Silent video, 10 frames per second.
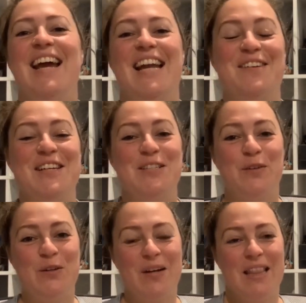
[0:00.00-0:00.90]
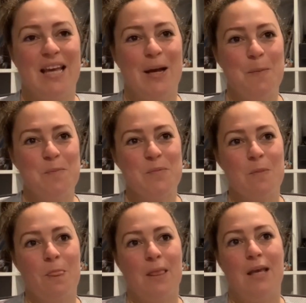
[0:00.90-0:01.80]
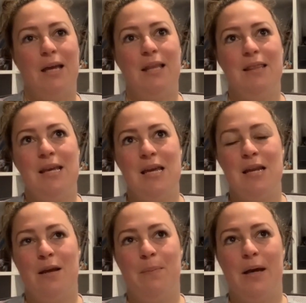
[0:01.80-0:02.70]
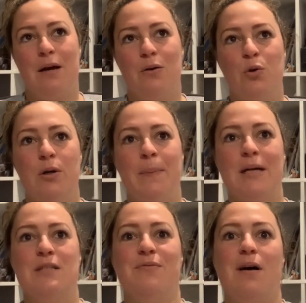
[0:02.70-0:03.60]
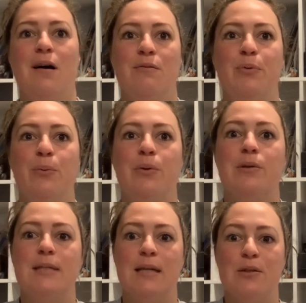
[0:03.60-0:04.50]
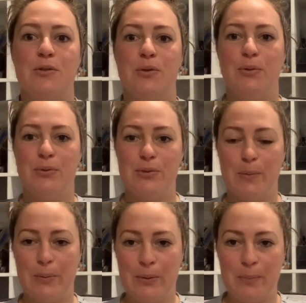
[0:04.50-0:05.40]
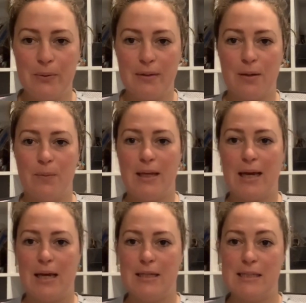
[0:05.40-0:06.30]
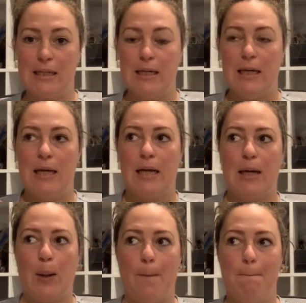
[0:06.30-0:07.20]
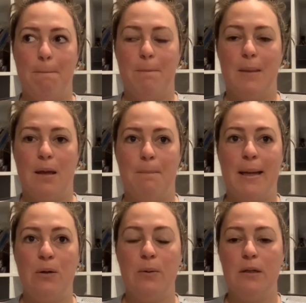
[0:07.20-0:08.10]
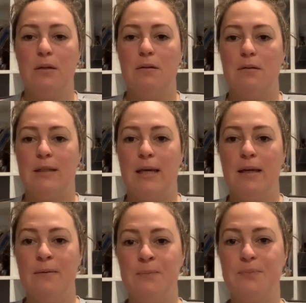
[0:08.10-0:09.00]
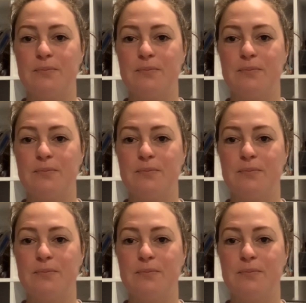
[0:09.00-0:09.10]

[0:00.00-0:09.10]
Anyway, so we all had that, and then about 5:15 we walked down to Supernormal and we had a banquet there.